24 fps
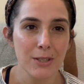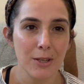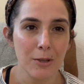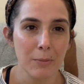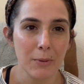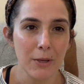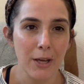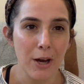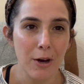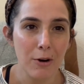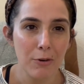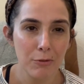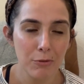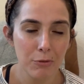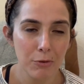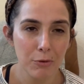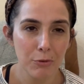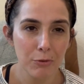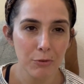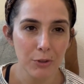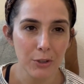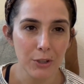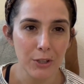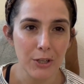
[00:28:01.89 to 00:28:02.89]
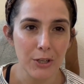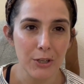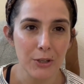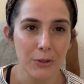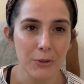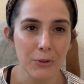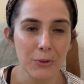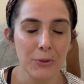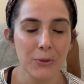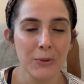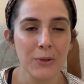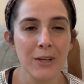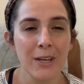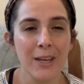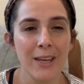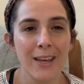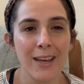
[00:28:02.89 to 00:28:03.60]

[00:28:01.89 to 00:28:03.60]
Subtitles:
could be helpful for you.